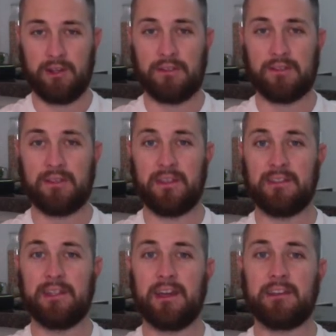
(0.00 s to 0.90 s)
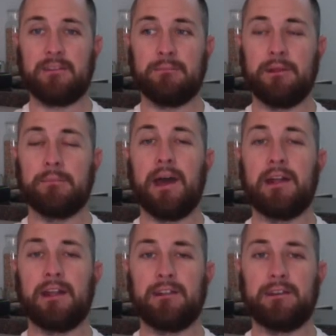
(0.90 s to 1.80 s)
I think that can be a
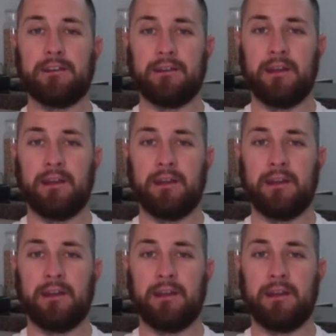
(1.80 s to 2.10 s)
bad idea.